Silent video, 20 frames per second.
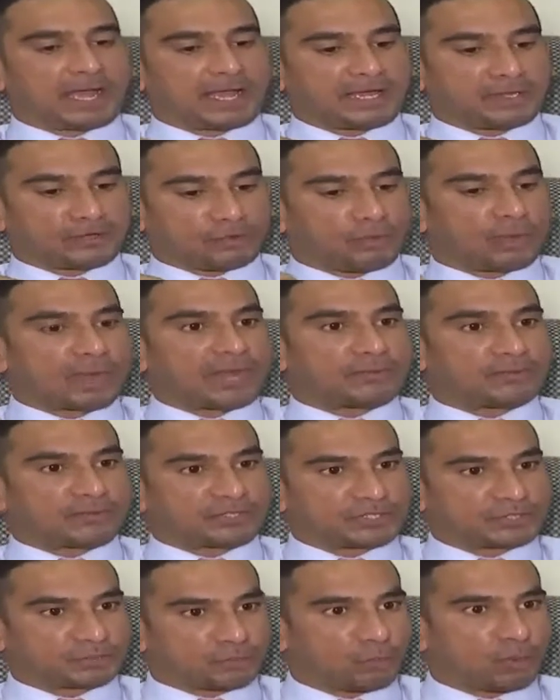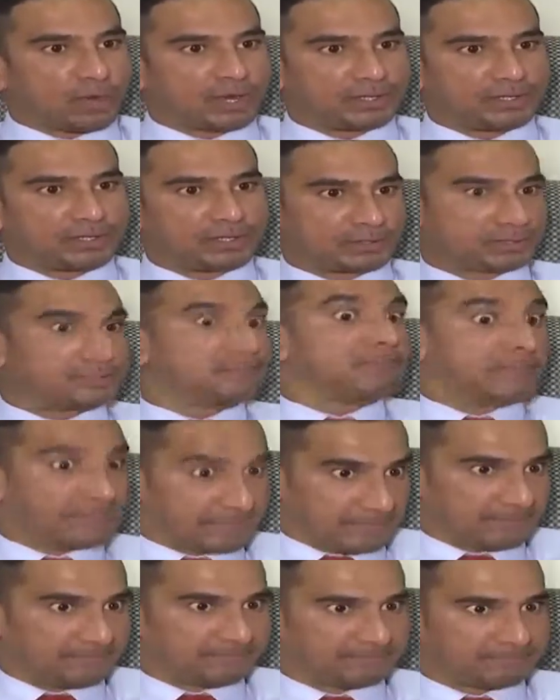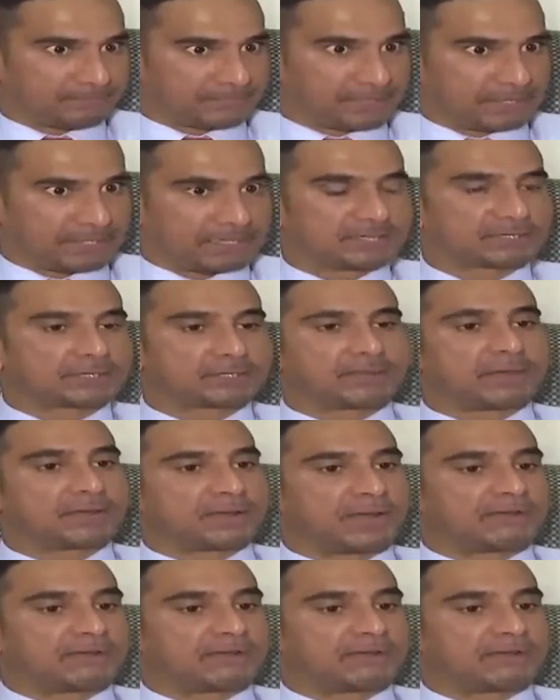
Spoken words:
in a way which is one to many. It isn't about